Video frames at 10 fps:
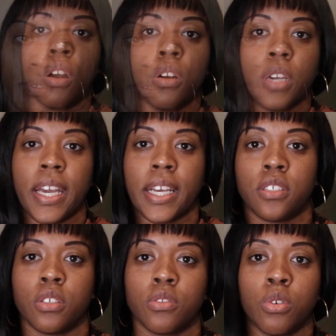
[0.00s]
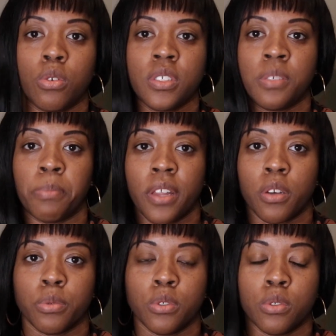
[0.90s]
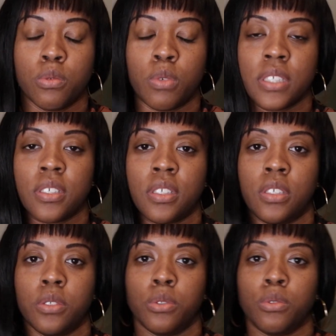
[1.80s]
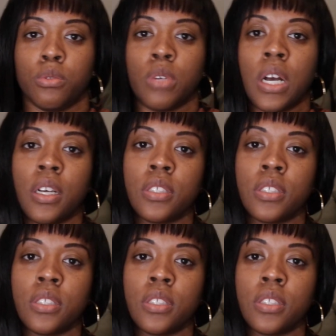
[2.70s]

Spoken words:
Okay, so of course Mother Rue wants to